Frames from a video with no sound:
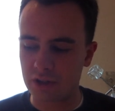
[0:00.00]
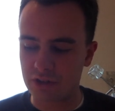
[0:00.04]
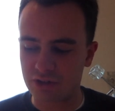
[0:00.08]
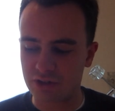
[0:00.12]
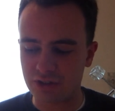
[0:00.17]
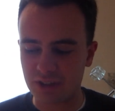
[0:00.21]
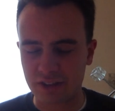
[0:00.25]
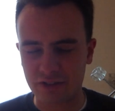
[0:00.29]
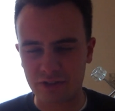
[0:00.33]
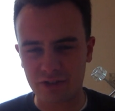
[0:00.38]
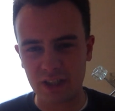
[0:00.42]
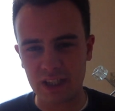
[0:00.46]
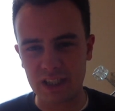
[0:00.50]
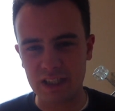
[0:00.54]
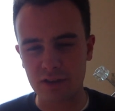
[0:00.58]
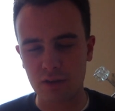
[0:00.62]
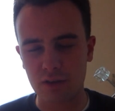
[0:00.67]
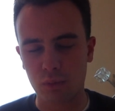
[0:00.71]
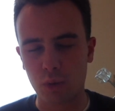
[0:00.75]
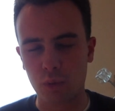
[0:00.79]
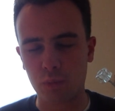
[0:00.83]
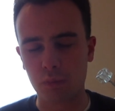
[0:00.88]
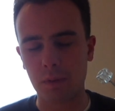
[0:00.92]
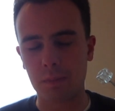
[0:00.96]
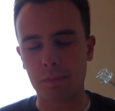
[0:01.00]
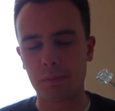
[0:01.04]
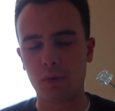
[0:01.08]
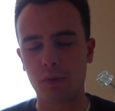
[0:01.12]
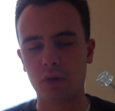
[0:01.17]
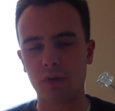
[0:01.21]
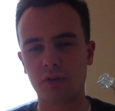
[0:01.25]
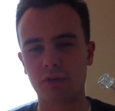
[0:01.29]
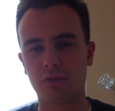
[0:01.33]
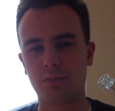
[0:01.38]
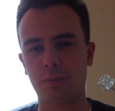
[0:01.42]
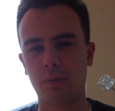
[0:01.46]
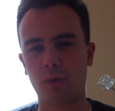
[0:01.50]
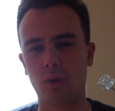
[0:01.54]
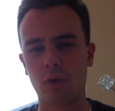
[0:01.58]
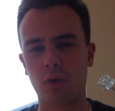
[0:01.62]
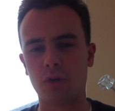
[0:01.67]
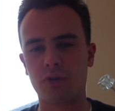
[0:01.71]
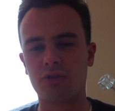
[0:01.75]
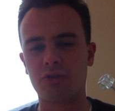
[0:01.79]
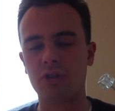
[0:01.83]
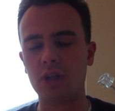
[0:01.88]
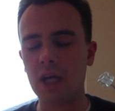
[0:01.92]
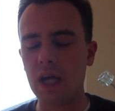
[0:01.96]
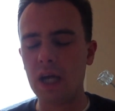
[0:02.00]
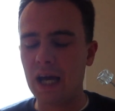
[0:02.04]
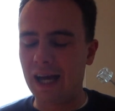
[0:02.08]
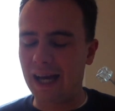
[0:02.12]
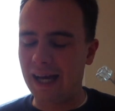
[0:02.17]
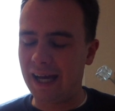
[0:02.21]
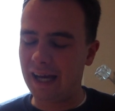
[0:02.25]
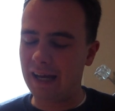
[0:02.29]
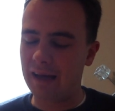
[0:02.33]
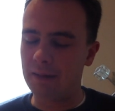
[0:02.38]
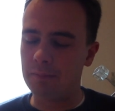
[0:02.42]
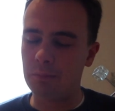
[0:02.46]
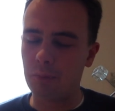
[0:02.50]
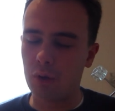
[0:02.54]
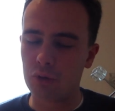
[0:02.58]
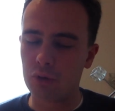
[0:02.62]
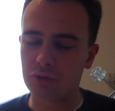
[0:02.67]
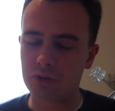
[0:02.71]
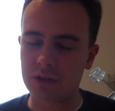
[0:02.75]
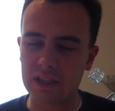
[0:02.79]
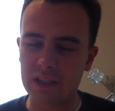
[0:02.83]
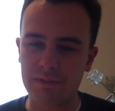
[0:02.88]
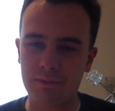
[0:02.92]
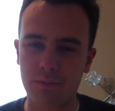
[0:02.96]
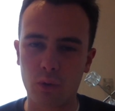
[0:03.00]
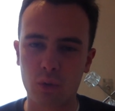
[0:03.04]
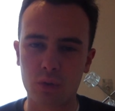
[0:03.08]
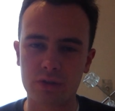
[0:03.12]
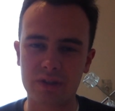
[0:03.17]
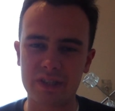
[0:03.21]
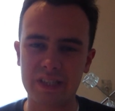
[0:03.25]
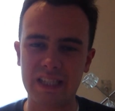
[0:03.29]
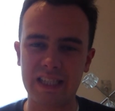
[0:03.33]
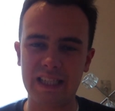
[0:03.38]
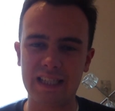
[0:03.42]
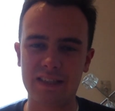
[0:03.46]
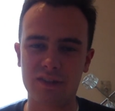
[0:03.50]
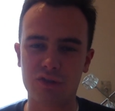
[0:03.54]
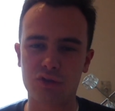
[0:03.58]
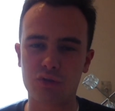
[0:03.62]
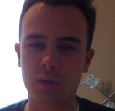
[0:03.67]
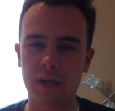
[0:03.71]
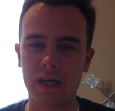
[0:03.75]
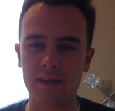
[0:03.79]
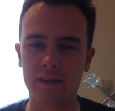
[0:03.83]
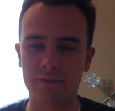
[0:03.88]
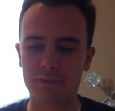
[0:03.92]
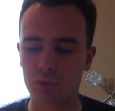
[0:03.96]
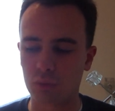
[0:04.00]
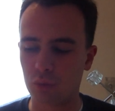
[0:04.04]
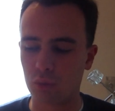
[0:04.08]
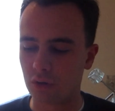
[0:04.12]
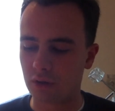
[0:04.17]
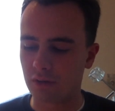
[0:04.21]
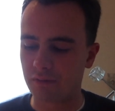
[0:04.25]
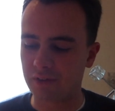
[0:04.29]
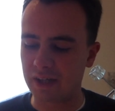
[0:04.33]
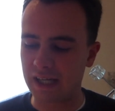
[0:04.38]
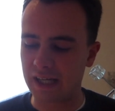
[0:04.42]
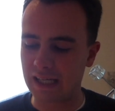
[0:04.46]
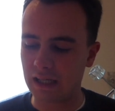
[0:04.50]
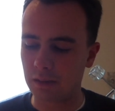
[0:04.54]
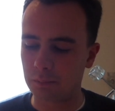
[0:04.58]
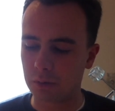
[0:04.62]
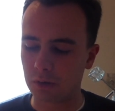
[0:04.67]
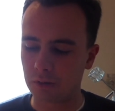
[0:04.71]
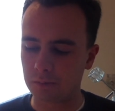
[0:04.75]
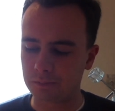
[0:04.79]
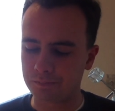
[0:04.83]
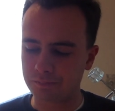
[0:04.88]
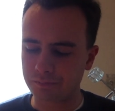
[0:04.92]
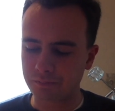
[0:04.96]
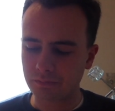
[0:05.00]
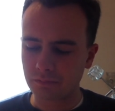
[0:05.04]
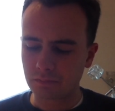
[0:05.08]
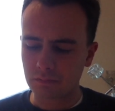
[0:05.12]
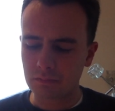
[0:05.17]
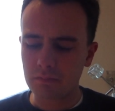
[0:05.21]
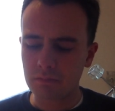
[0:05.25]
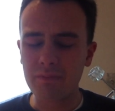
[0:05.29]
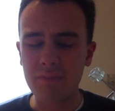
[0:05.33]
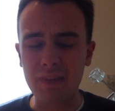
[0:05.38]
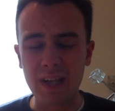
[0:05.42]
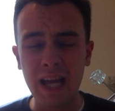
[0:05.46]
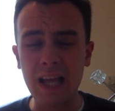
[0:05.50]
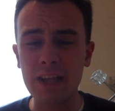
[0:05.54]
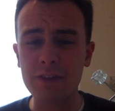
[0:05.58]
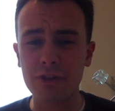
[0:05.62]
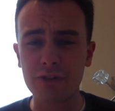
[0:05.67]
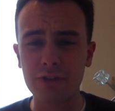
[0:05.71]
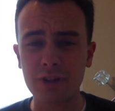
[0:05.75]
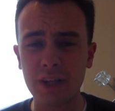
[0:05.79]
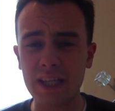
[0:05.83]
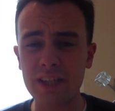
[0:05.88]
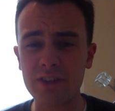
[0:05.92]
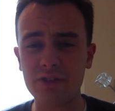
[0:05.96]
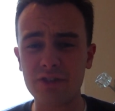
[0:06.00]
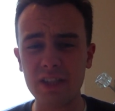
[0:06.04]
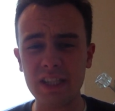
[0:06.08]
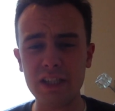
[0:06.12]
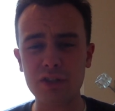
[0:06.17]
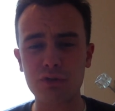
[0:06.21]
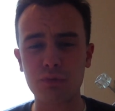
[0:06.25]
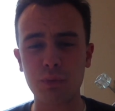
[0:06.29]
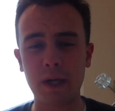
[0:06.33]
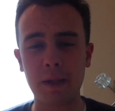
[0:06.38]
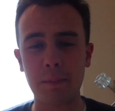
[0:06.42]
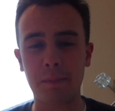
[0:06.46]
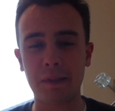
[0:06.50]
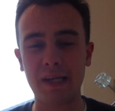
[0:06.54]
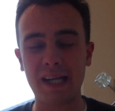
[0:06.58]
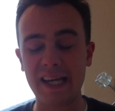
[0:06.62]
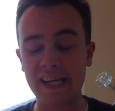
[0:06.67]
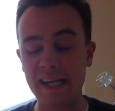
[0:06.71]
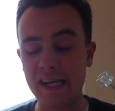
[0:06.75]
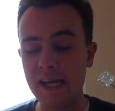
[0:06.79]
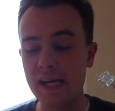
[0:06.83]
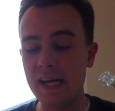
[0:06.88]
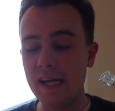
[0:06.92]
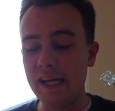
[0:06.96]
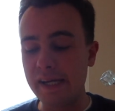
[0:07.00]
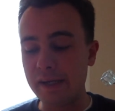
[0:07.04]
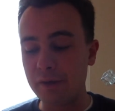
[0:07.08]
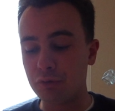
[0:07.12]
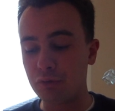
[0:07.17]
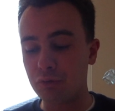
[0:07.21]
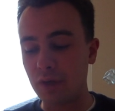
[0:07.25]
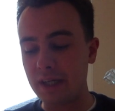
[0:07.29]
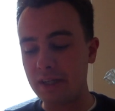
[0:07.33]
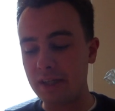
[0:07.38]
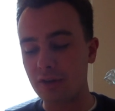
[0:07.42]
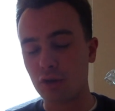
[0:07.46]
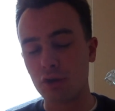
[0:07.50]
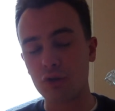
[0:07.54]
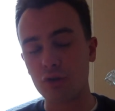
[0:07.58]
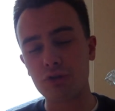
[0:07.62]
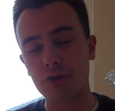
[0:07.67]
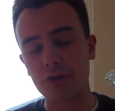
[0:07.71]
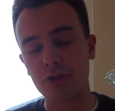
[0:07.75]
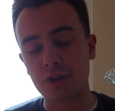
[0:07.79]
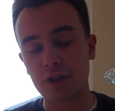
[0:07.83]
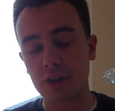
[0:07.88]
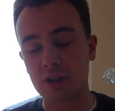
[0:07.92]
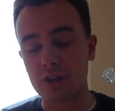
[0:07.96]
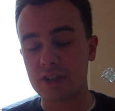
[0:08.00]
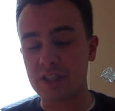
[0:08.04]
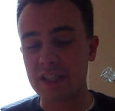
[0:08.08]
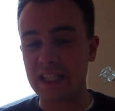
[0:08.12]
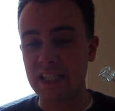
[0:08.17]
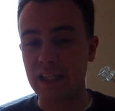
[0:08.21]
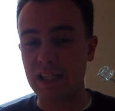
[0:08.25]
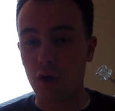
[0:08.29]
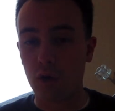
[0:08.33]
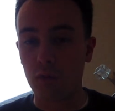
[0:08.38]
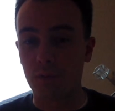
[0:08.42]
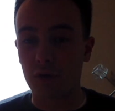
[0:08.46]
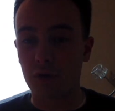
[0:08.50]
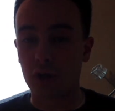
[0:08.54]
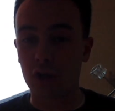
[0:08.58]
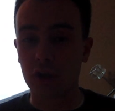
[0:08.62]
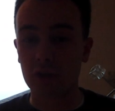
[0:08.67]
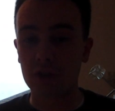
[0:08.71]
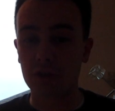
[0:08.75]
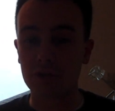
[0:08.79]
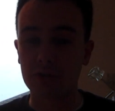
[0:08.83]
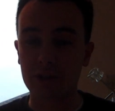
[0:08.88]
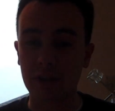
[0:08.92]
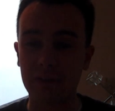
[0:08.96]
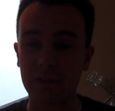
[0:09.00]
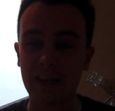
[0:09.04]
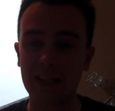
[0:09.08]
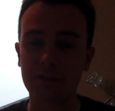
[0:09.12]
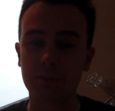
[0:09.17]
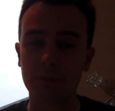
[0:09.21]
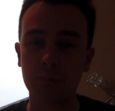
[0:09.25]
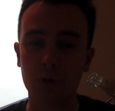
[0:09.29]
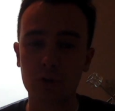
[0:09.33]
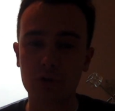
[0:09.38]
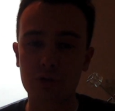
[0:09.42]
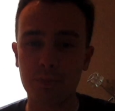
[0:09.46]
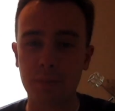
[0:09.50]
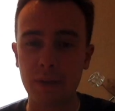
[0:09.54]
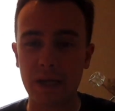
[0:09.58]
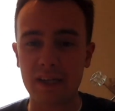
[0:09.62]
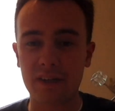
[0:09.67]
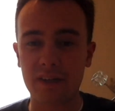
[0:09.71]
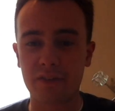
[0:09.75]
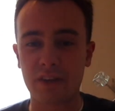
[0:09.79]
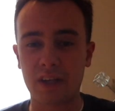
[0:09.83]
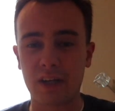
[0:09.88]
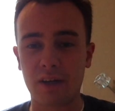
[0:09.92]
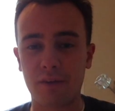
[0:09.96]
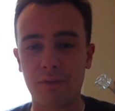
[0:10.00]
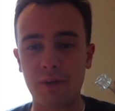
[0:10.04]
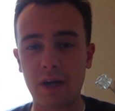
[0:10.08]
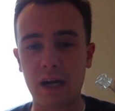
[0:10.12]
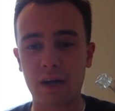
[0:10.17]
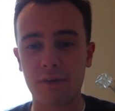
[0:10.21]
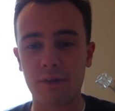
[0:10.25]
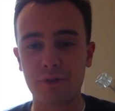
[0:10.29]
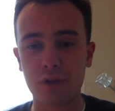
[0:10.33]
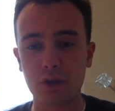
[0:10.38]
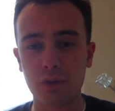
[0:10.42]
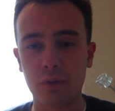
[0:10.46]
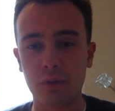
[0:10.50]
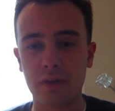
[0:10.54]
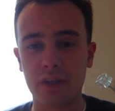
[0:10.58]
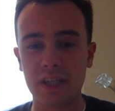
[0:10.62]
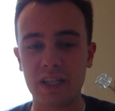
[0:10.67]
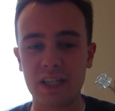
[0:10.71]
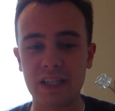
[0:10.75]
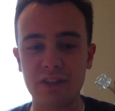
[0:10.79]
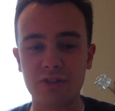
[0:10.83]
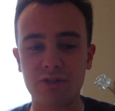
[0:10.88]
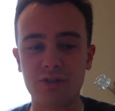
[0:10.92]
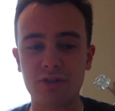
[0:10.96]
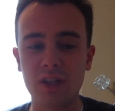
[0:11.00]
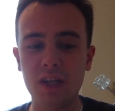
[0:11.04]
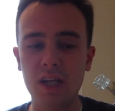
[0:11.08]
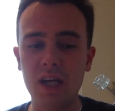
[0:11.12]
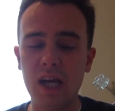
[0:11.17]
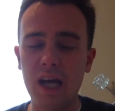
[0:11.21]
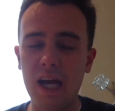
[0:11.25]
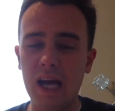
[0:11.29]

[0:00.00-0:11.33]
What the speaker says: He's 16-1 with Boyle Sports, mostly 12-1 available. As I say, he's an each-way play. He was rated 113 over hurdles. Now, that's much better than a fair few of these.